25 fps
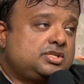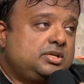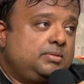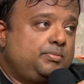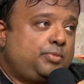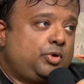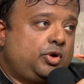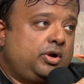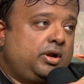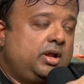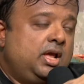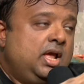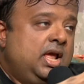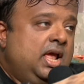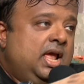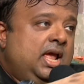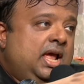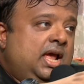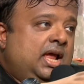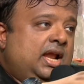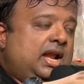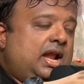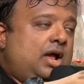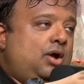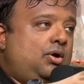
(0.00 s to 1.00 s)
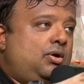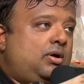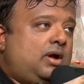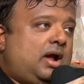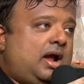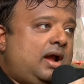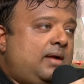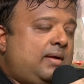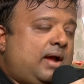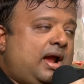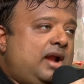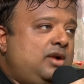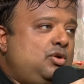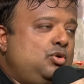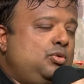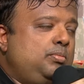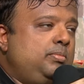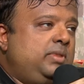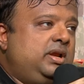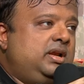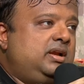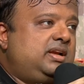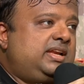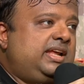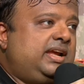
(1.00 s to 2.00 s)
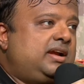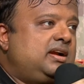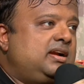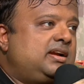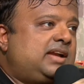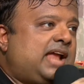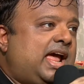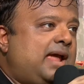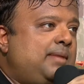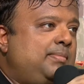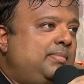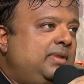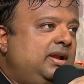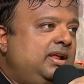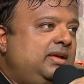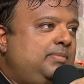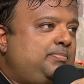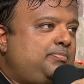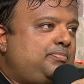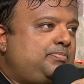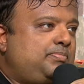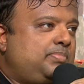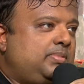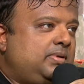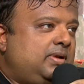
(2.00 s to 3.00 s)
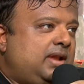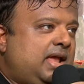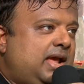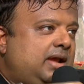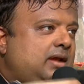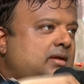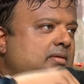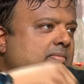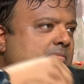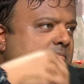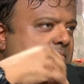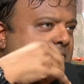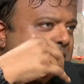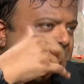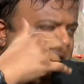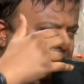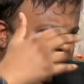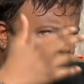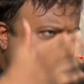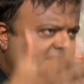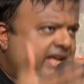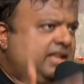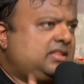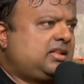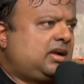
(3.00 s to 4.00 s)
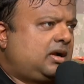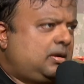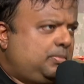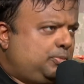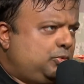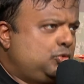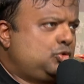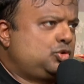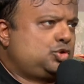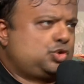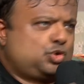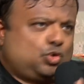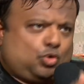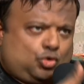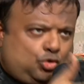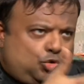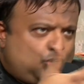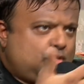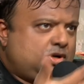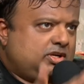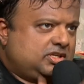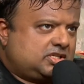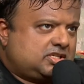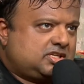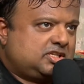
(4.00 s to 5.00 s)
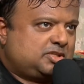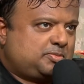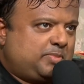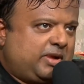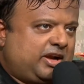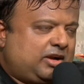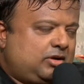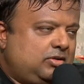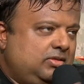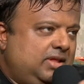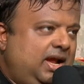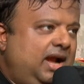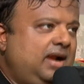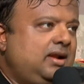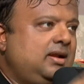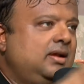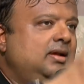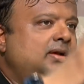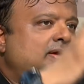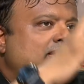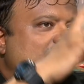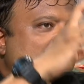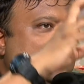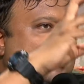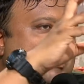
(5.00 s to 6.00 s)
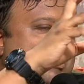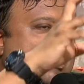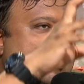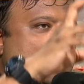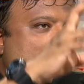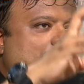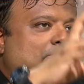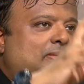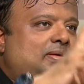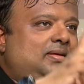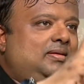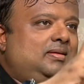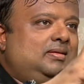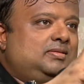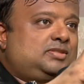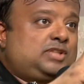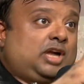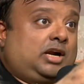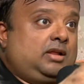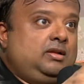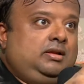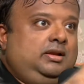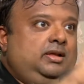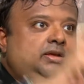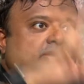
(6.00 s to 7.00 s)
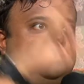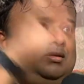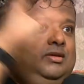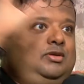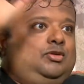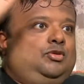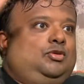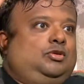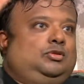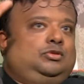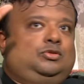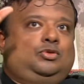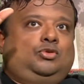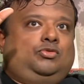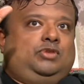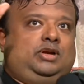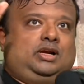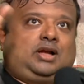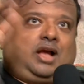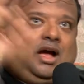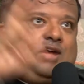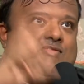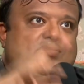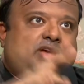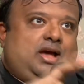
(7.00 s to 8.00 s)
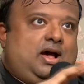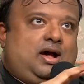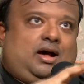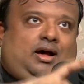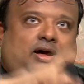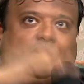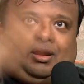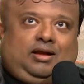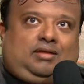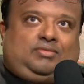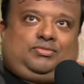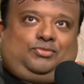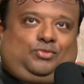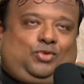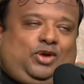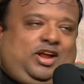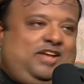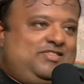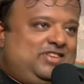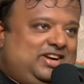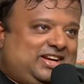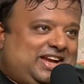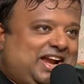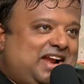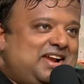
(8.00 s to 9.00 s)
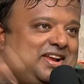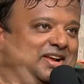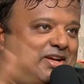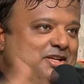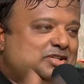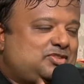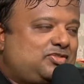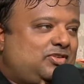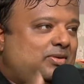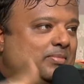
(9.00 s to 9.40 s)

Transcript: point. Now, I don't mean take a time leap like an Ekta Kapoor show, no disrespect to that. Suddenly, you know, Dhruv and Kavya are whatever, 10 years from